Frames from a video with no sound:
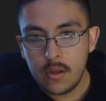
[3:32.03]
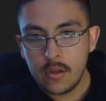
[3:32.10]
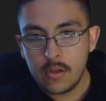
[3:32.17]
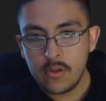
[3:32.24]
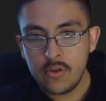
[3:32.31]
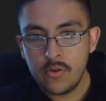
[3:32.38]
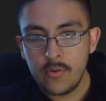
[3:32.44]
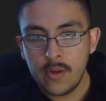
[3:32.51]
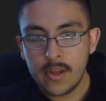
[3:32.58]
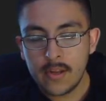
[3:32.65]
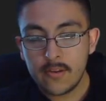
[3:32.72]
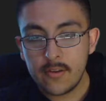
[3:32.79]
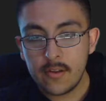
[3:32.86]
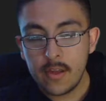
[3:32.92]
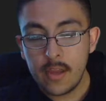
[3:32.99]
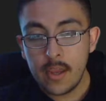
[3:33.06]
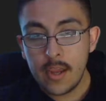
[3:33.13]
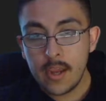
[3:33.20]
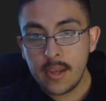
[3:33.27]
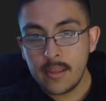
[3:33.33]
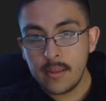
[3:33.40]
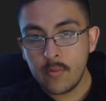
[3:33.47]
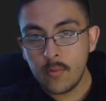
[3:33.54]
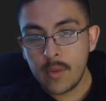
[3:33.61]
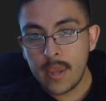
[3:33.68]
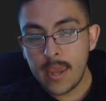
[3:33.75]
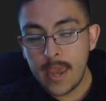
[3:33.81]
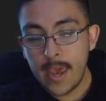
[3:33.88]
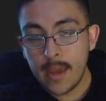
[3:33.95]
2x, and then we
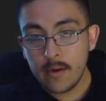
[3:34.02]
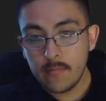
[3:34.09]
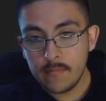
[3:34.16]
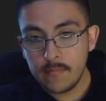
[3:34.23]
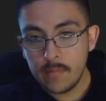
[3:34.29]
add them.